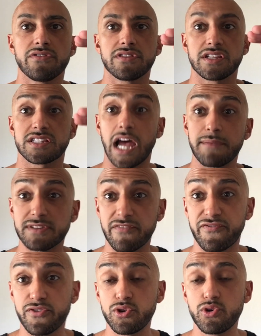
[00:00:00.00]
the types
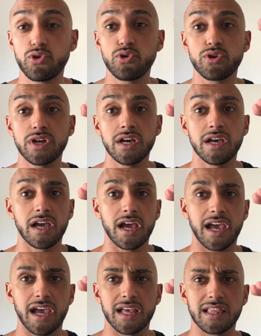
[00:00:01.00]
of food
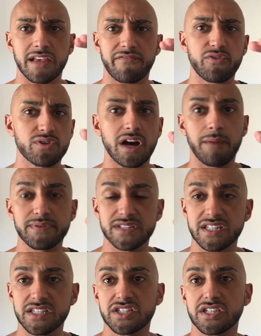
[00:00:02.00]
and like food
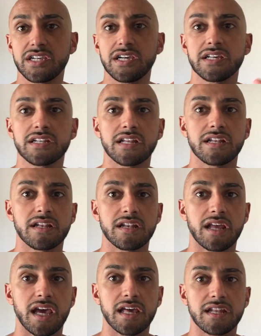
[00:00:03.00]
composition
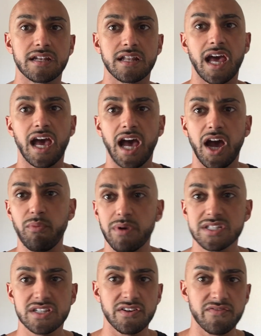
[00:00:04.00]
and how
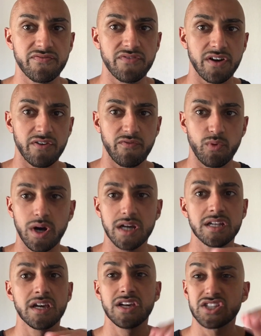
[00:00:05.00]
much of what,